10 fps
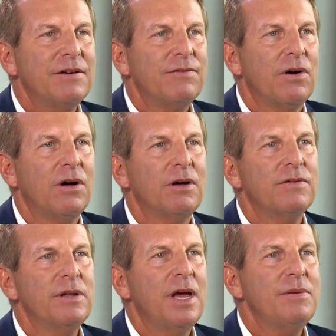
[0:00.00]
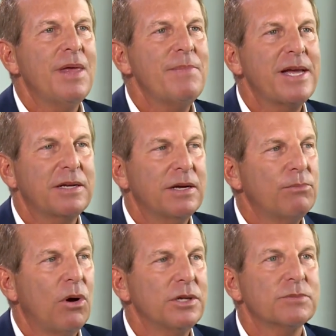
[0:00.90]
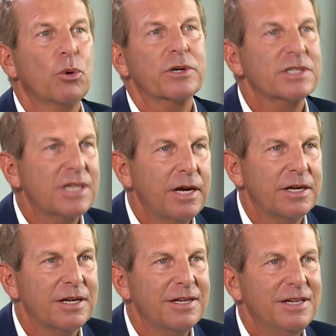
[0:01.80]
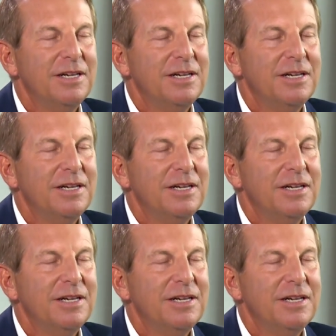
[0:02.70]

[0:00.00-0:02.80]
evolve and they make malls more exciting,